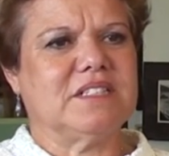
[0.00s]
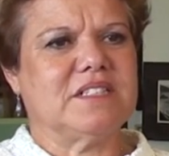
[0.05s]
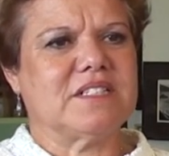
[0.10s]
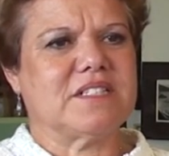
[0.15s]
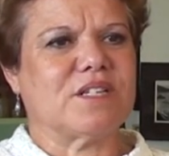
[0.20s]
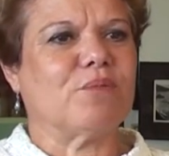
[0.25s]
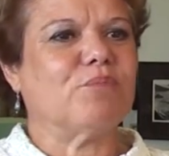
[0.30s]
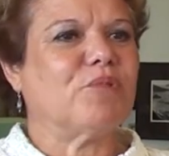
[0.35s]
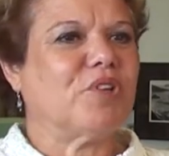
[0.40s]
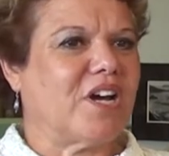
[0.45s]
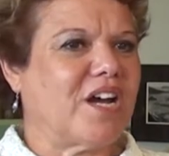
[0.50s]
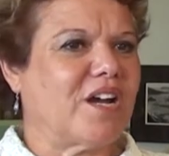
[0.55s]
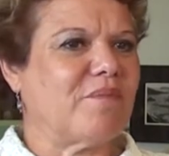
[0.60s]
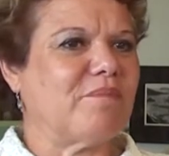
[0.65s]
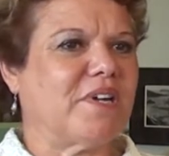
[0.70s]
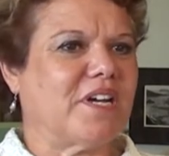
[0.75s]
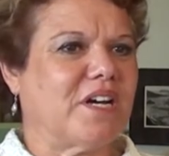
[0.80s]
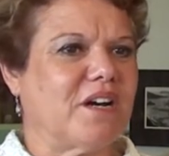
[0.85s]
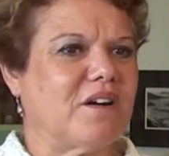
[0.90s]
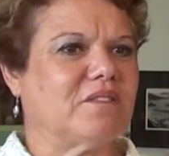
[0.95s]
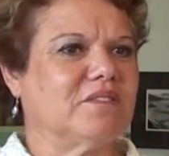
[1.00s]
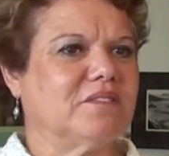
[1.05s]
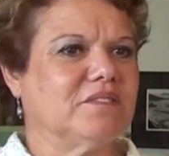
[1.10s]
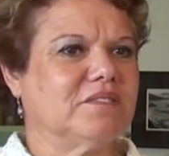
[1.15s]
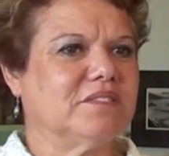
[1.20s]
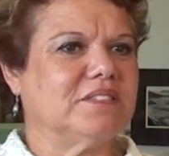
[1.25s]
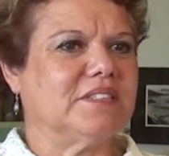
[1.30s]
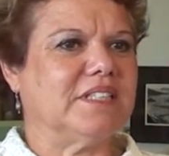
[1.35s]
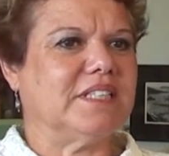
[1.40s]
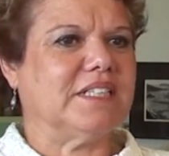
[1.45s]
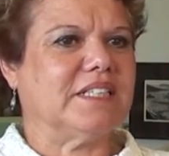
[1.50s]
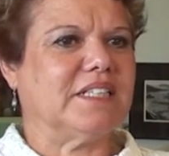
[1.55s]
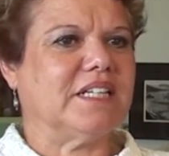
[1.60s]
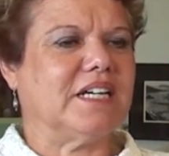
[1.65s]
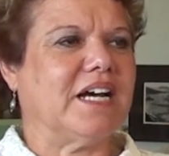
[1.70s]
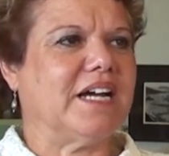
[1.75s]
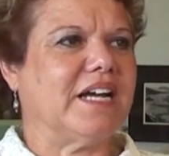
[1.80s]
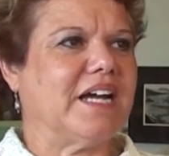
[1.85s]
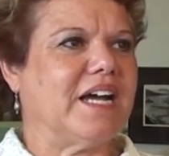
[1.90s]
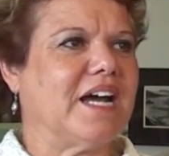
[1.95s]
some time now. And
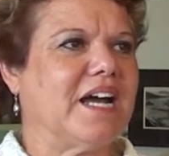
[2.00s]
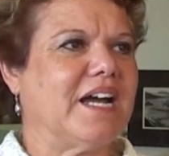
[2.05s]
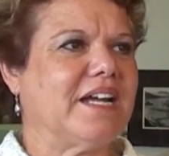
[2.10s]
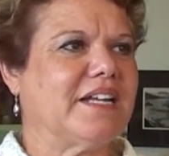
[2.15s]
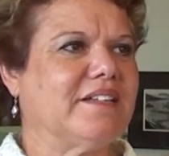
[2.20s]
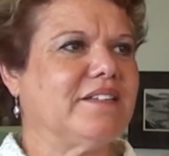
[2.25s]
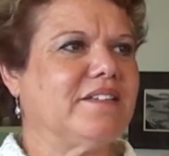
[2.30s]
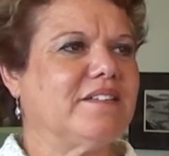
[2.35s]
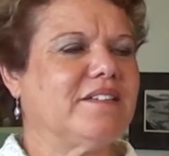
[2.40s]
I've